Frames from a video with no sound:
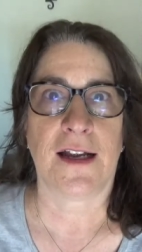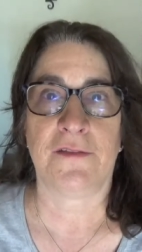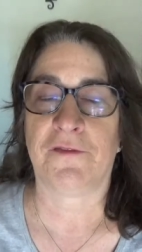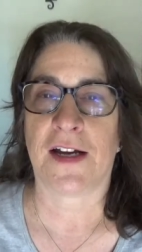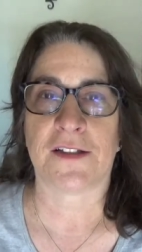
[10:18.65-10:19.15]

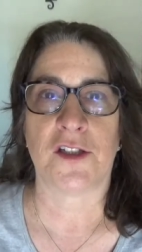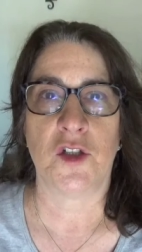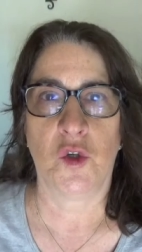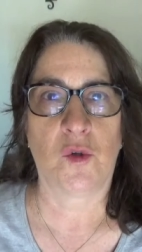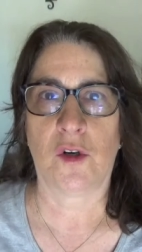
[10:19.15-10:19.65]
in fact the
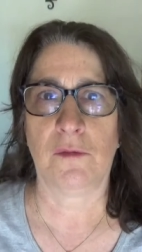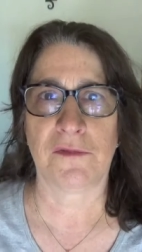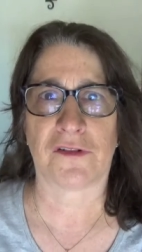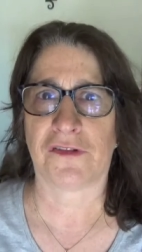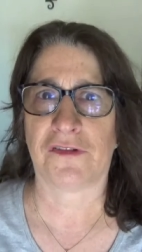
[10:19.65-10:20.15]
newer
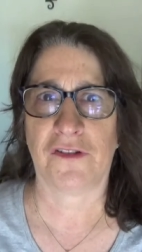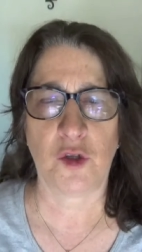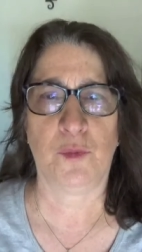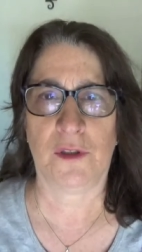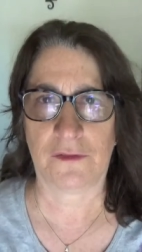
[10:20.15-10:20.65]
homes are
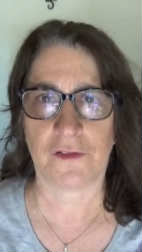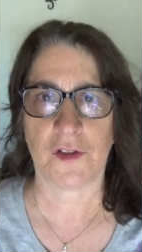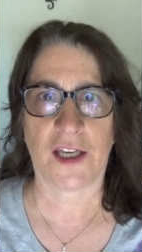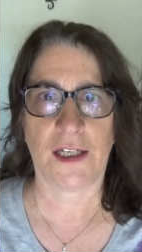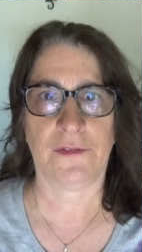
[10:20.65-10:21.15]
so beautiful
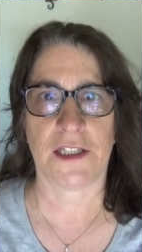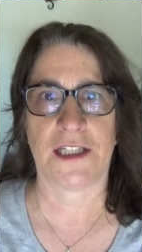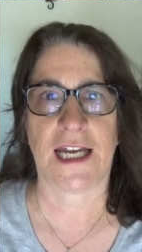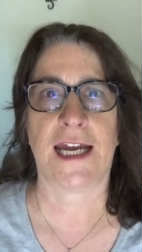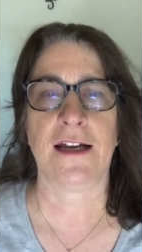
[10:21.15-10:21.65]
you can't even
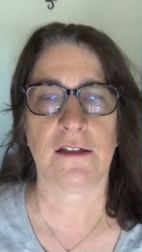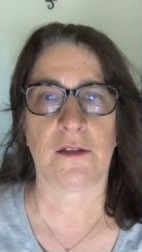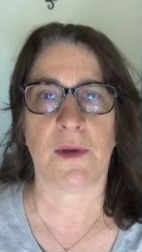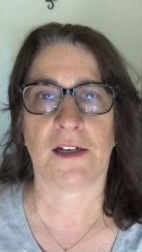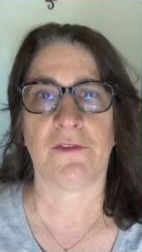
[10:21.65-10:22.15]
tell
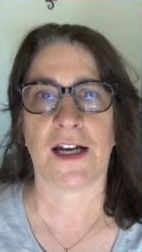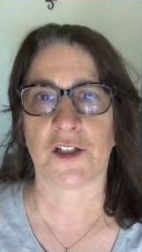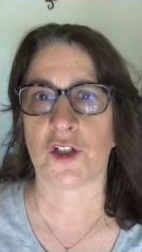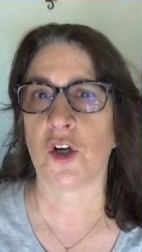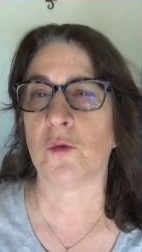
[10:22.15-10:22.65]
they're
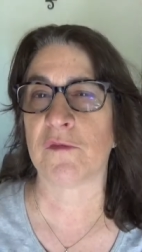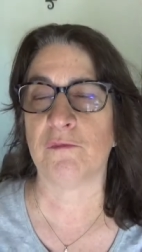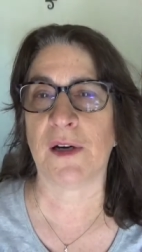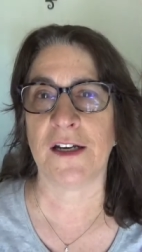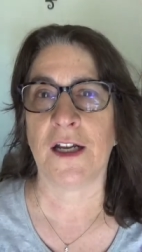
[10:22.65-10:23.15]
manufactured homes
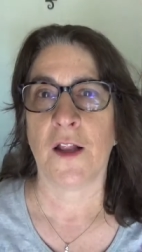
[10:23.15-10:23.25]
but